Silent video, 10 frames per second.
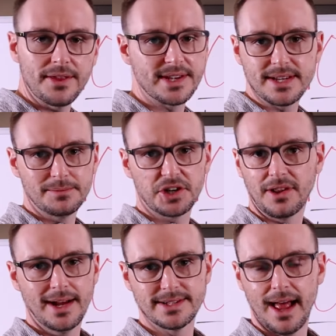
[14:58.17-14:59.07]
the subject
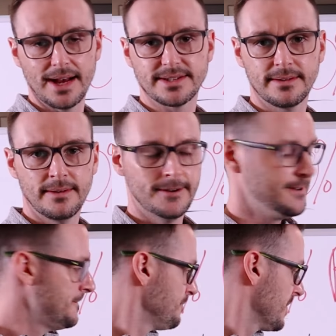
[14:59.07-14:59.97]
lines last.
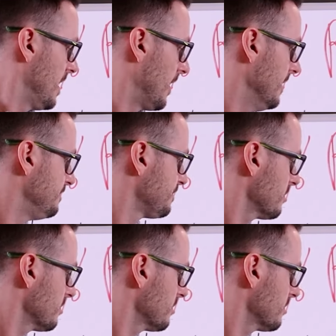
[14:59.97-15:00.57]
All right,